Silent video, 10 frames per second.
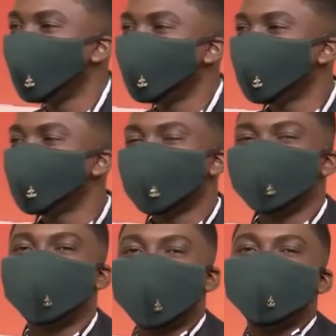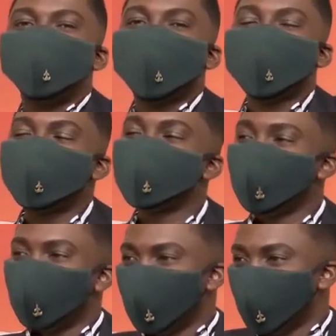just said bring back
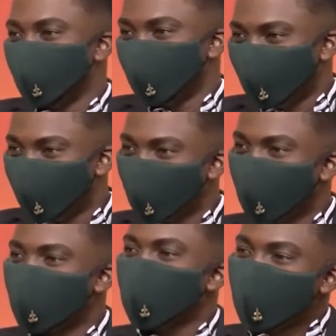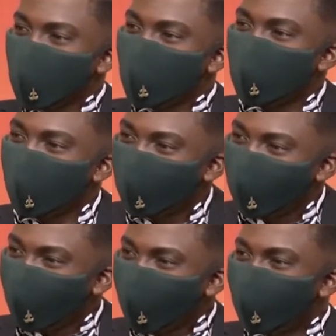Azonto. What do you think?
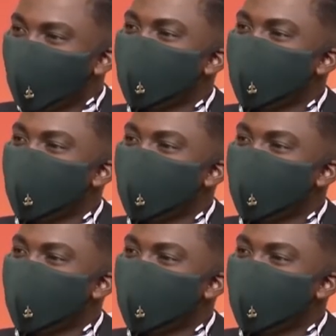Right